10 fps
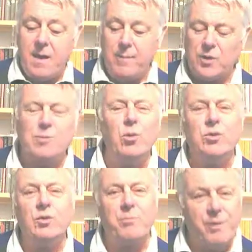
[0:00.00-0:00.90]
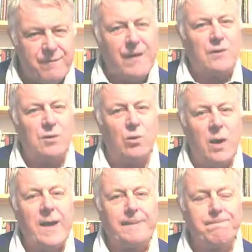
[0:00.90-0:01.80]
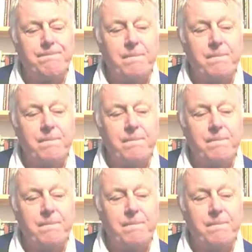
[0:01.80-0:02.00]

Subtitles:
much more sort of professional way.